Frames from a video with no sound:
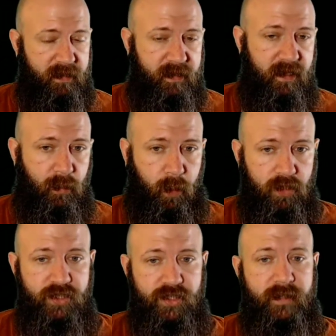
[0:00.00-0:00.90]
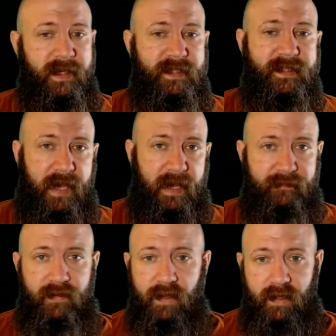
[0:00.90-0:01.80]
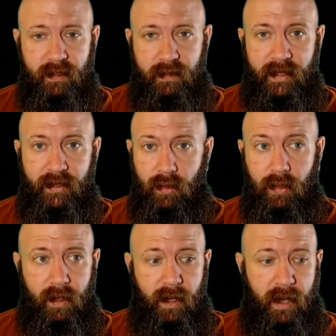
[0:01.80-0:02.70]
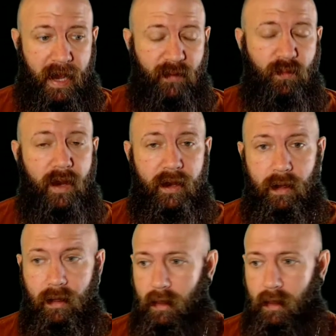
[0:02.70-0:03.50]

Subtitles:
abortion should be safe, legal, and rare.